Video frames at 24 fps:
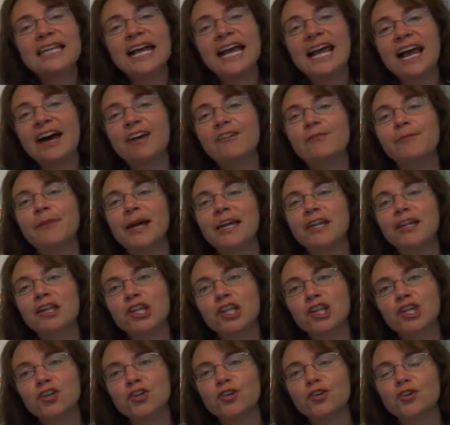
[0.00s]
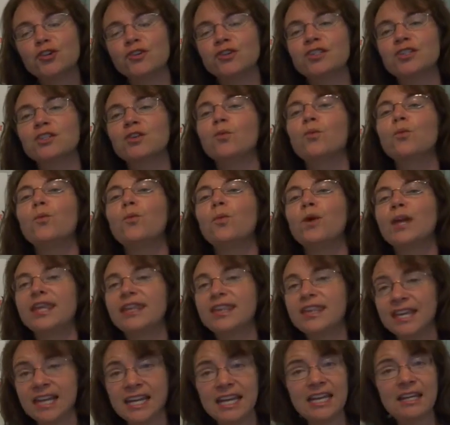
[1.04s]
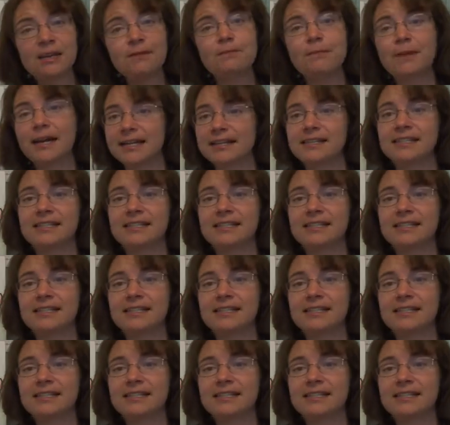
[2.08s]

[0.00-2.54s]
I have my thirds within my